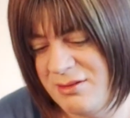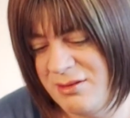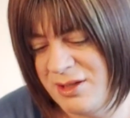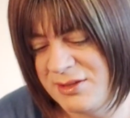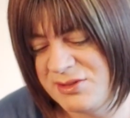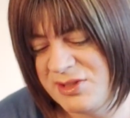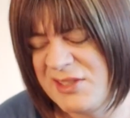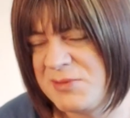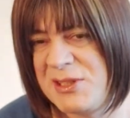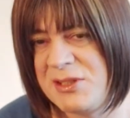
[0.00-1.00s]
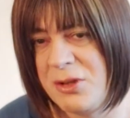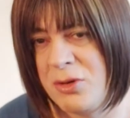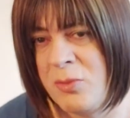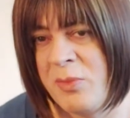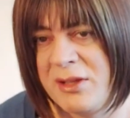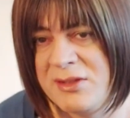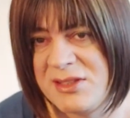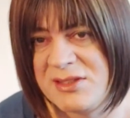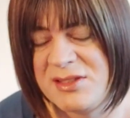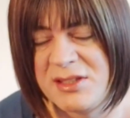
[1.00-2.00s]
like to see it, especially the Hornby
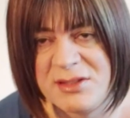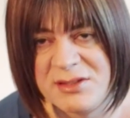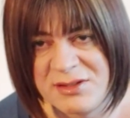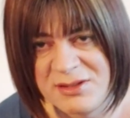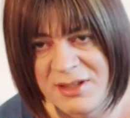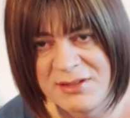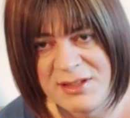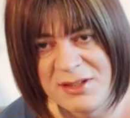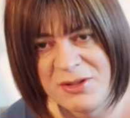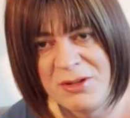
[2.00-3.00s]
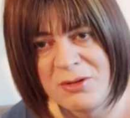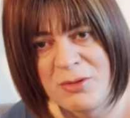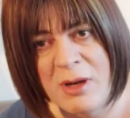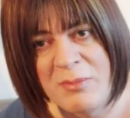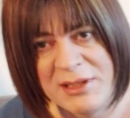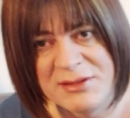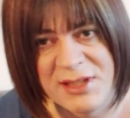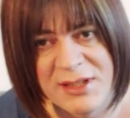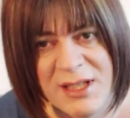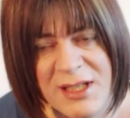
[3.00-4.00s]
66s, because like I said, they do look quite basic,